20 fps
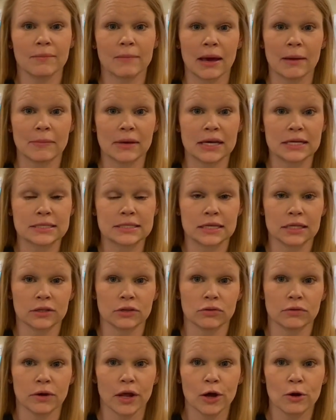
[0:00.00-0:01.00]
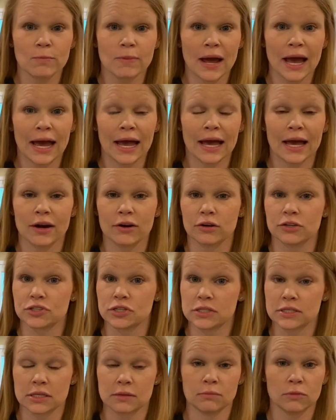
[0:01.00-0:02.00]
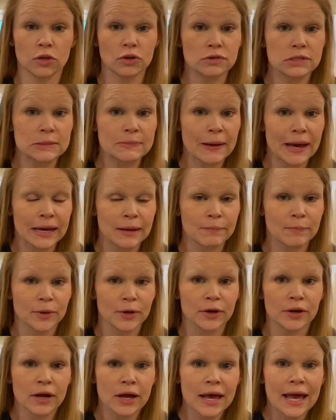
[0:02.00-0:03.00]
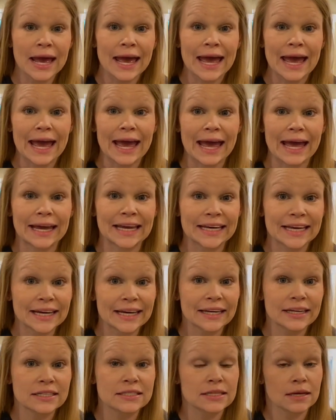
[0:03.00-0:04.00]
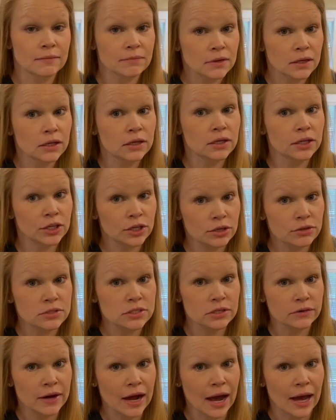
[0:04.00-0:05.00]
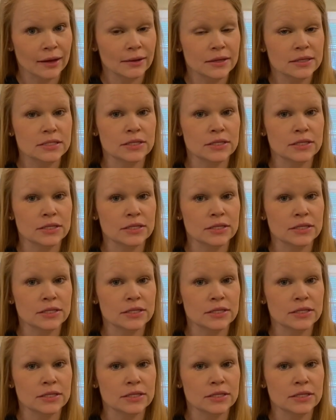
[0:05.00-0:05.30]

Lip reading: Maybe it's a little notepad or just some loose paper and something to use to write.